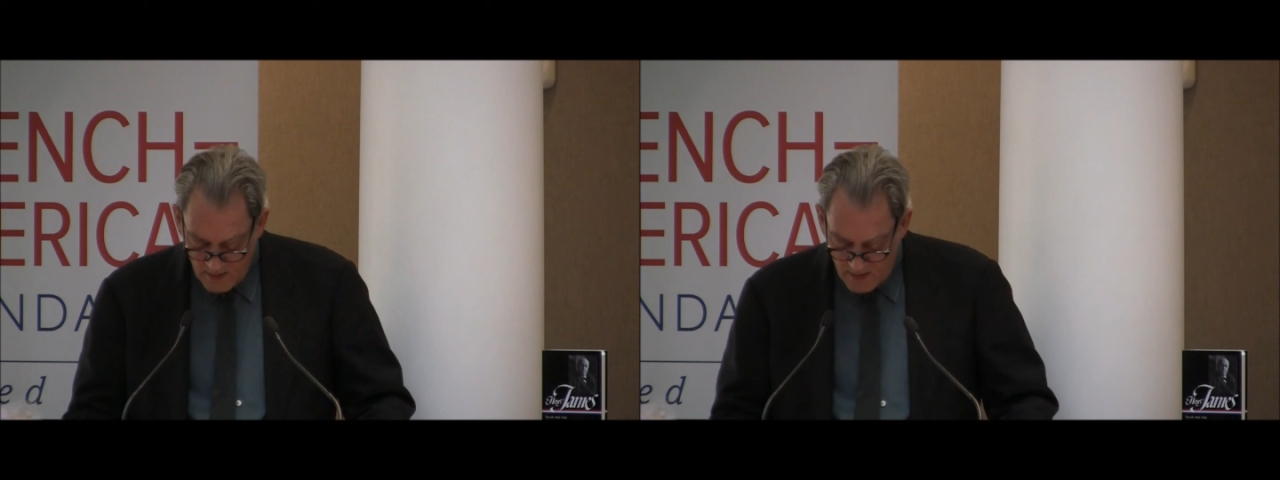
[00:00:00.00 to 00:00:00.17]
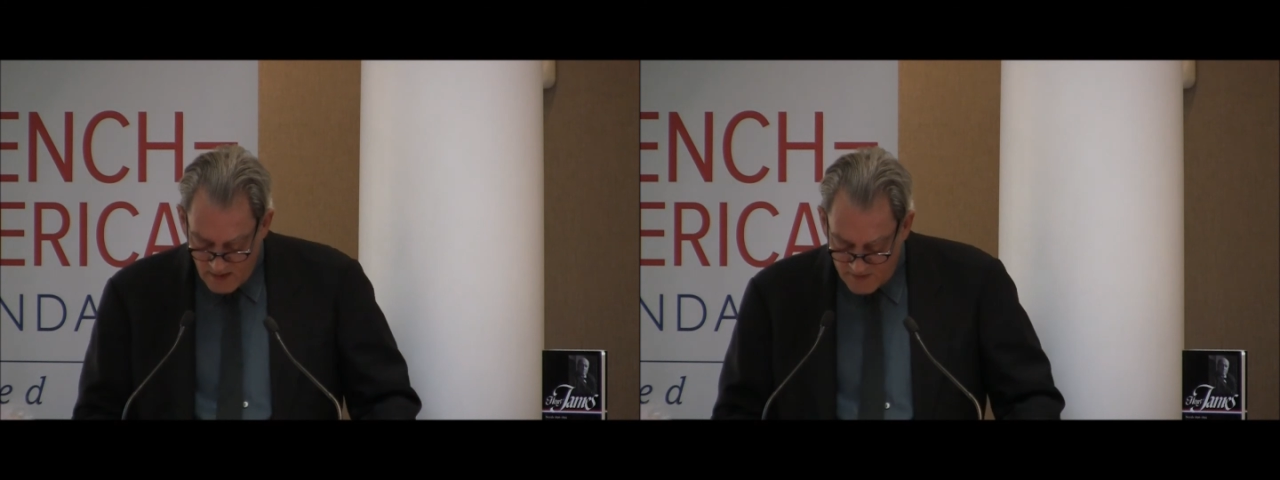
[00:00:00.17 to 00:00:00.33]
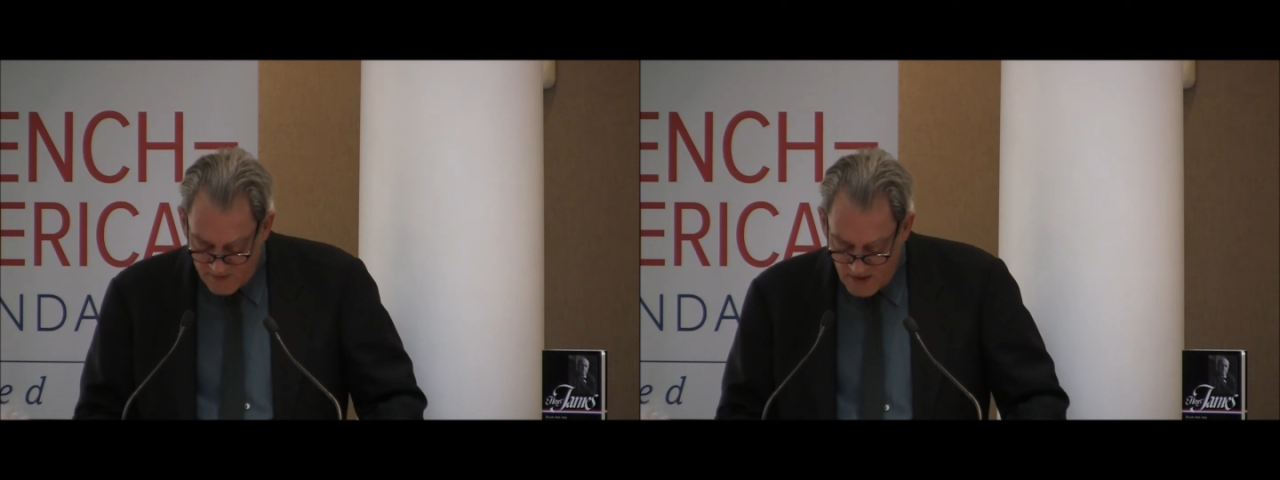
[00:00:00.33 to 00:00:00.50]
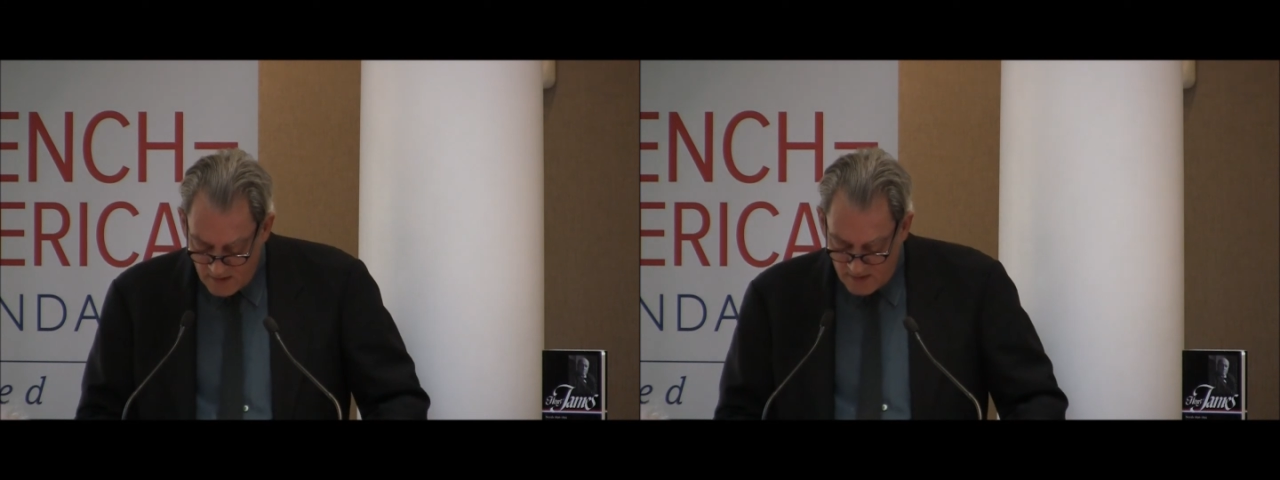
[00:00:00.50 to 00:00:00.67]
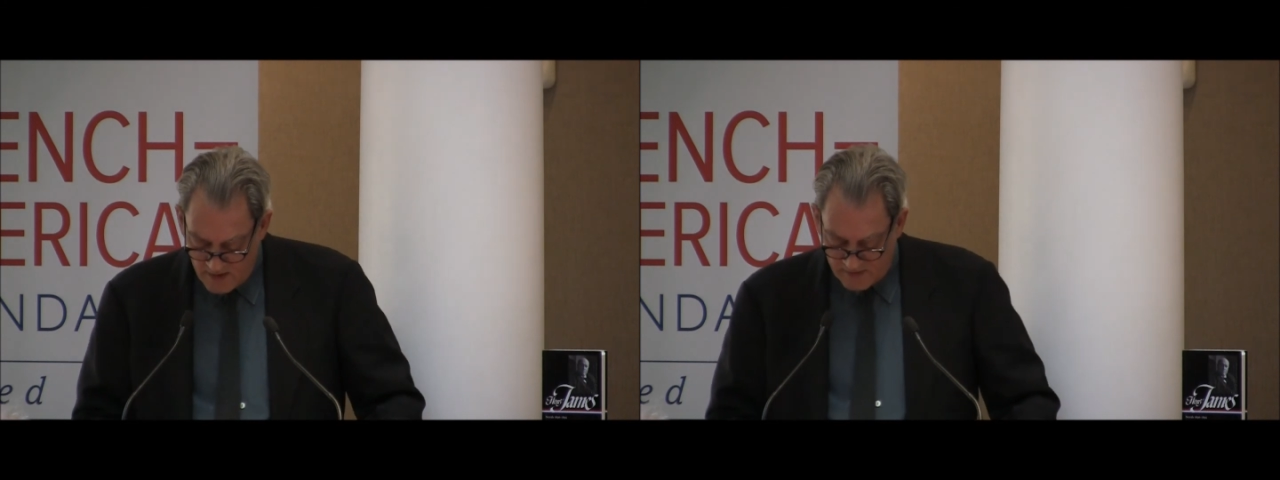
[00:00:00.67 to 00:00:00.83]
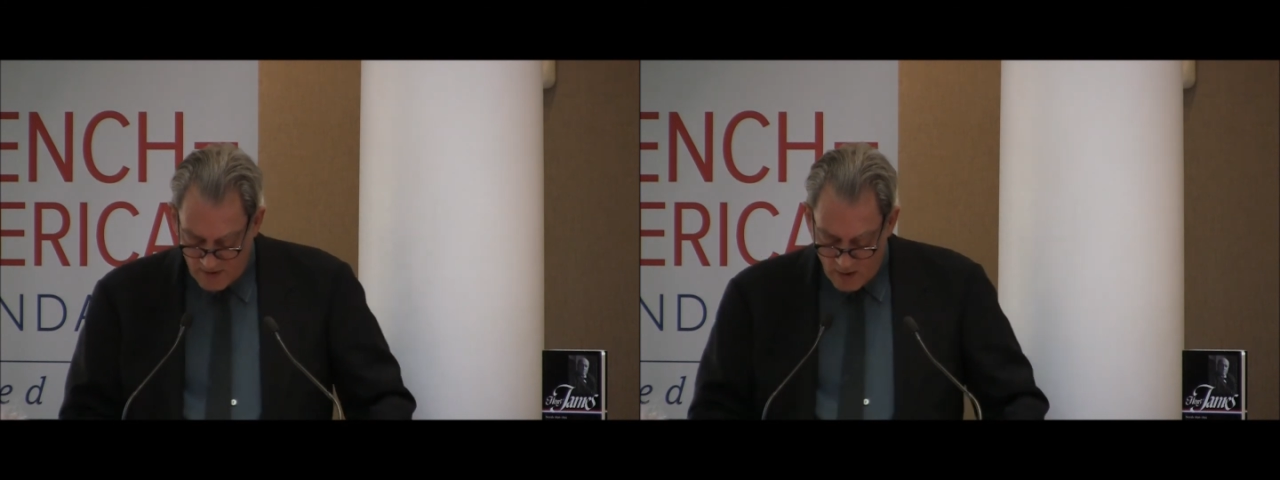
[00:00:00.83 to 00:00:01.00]
its
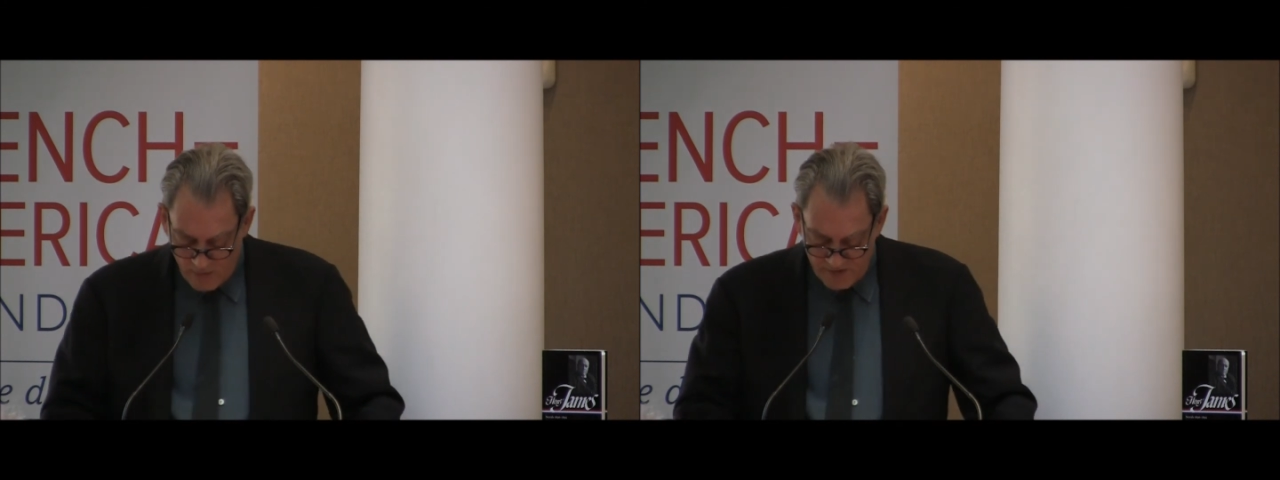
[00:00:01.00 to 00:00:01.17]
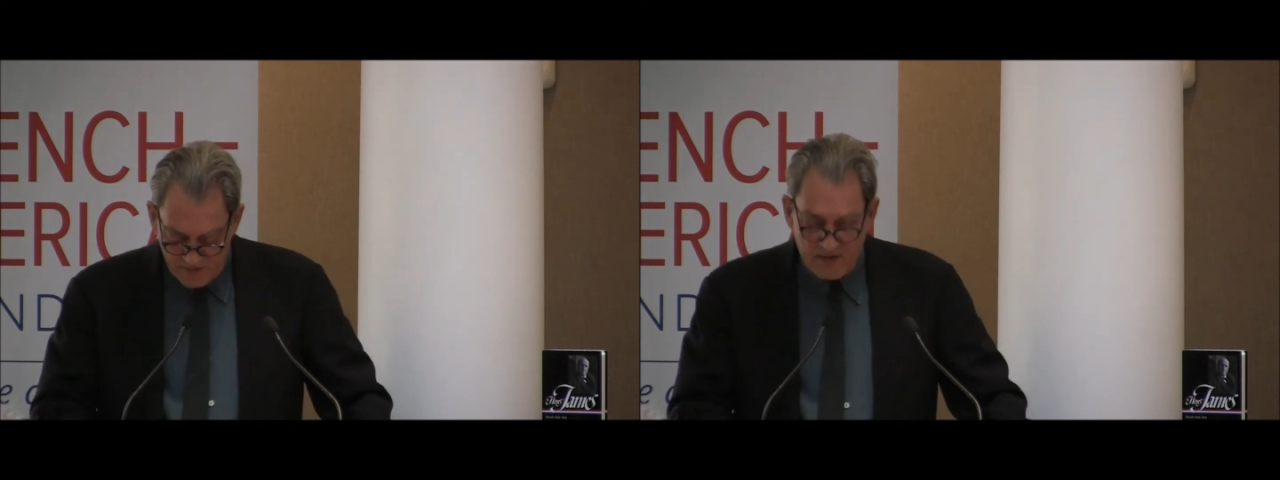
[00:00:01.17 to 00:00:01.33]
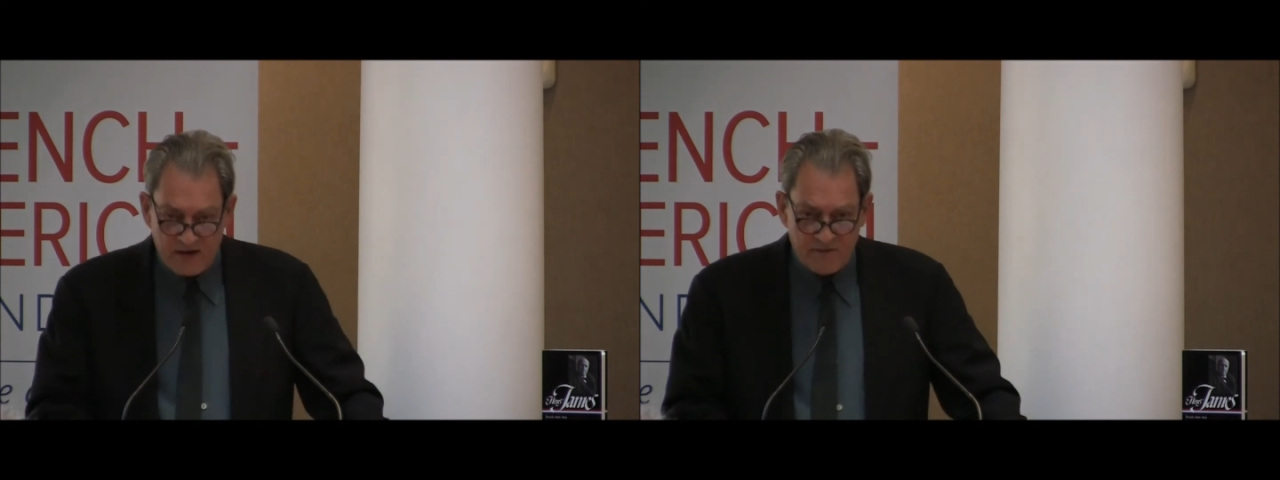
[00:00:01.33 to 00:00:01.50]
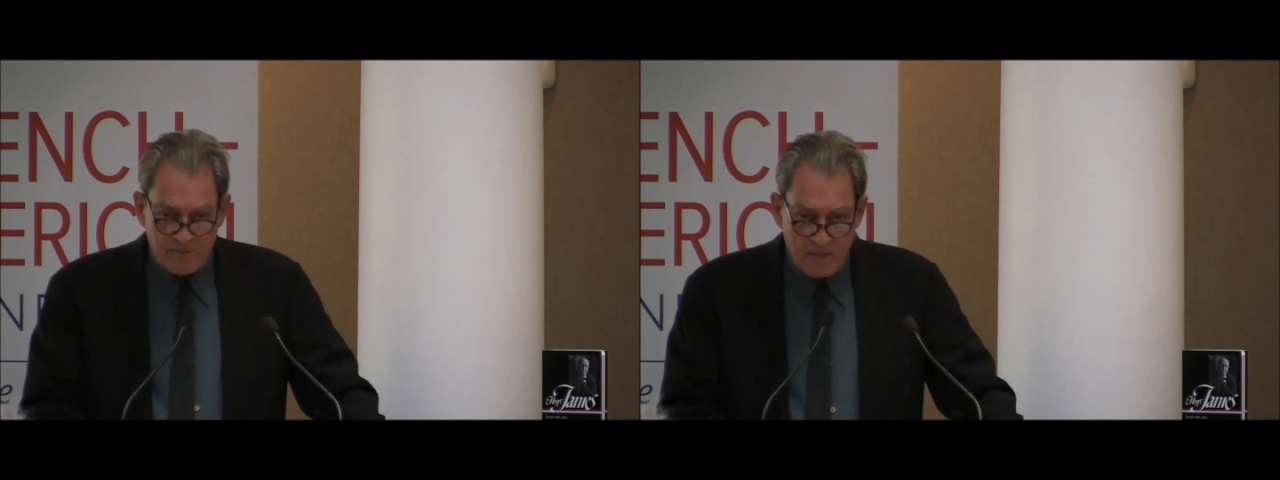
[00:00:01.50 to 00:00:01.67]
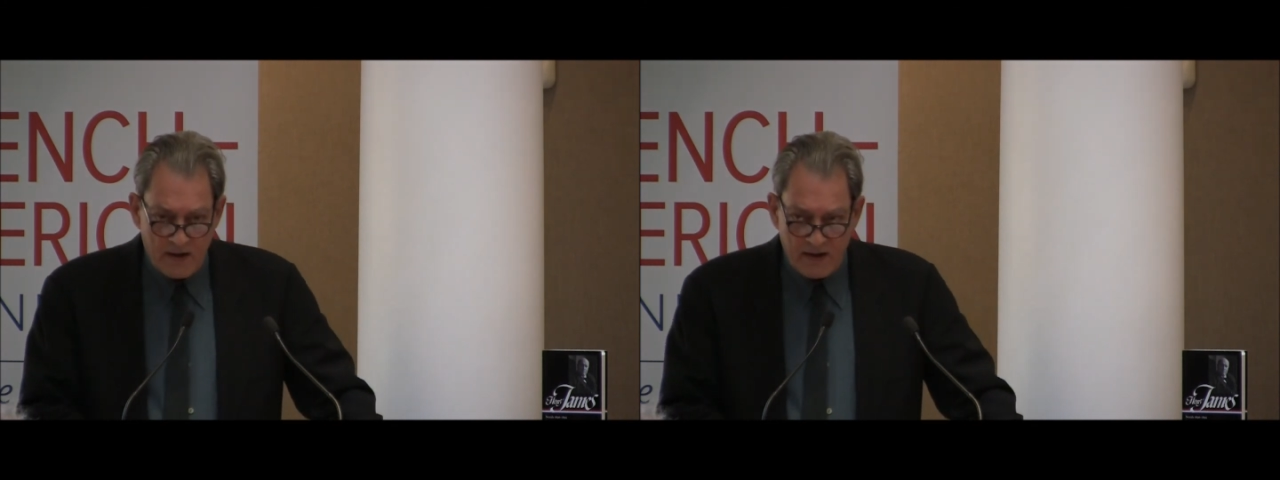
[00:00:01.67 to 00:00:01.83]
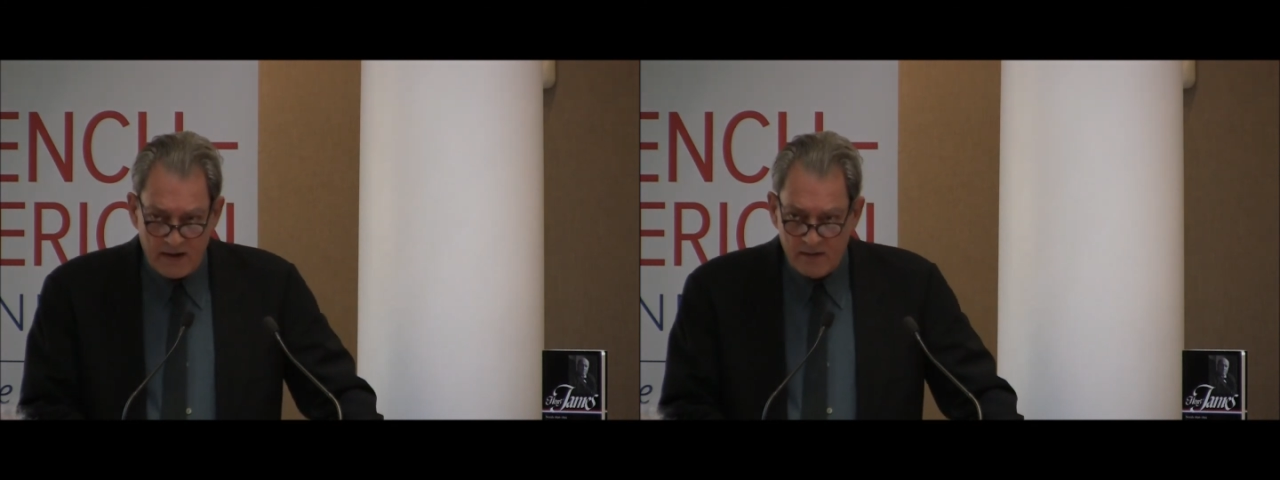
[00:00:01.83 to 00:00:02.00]
eagerness always to give
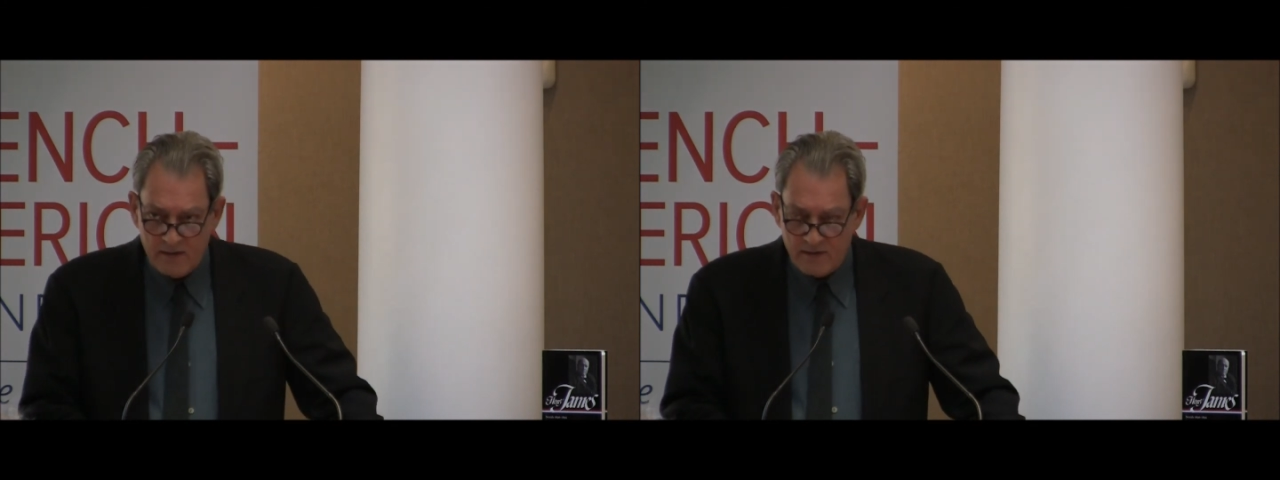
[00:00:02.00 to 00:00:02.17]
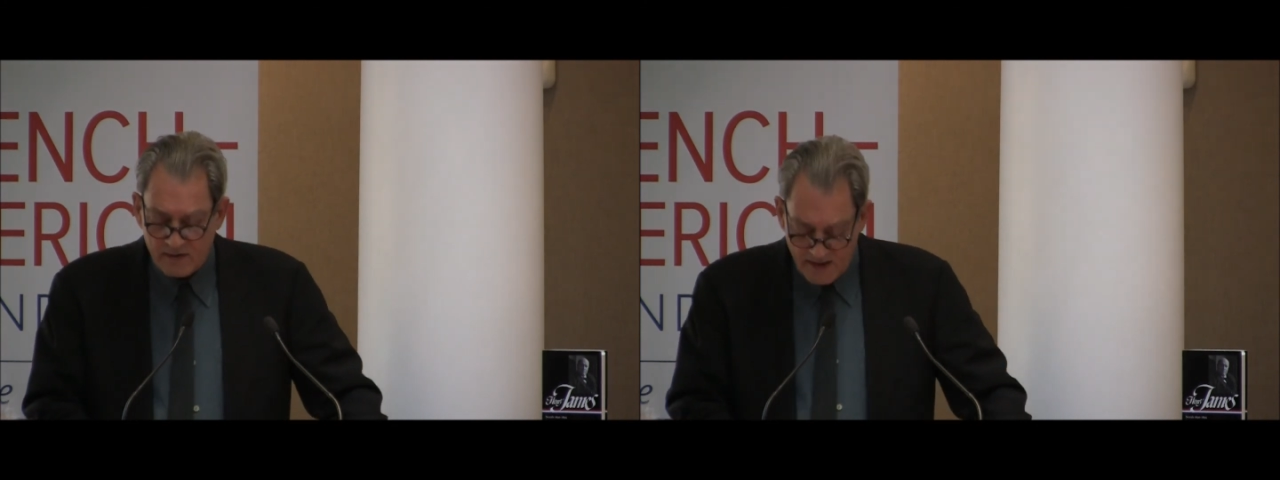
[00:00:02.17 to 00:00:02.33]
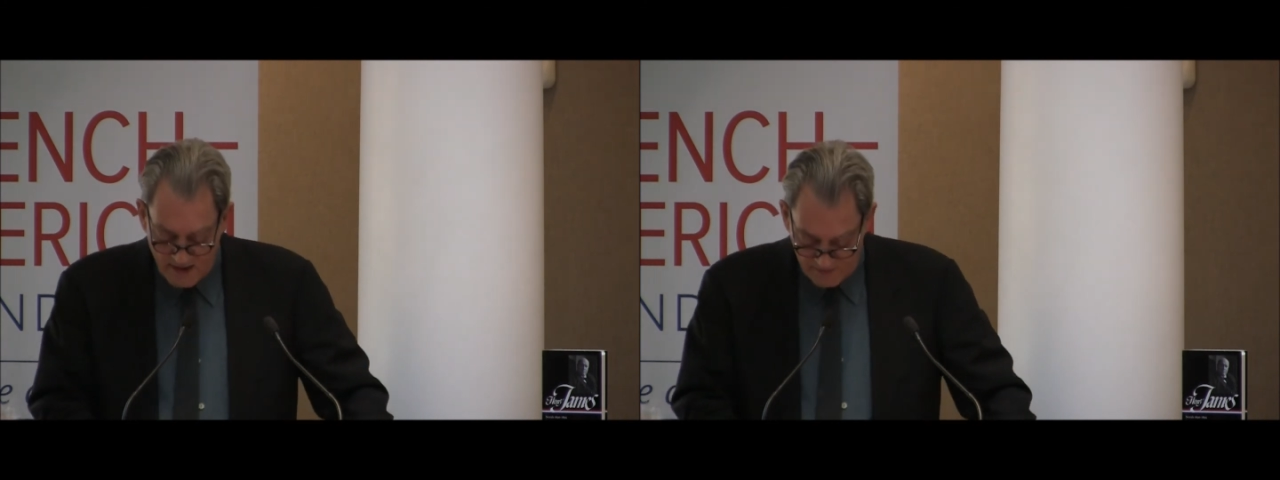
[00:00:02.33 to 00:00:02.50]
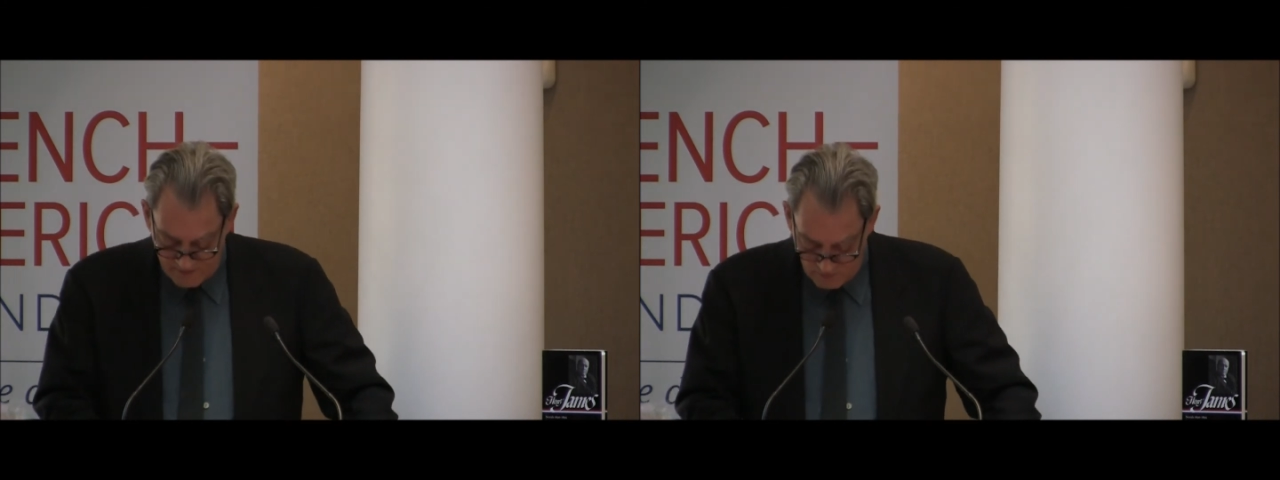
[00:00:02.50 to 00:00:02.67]
money the last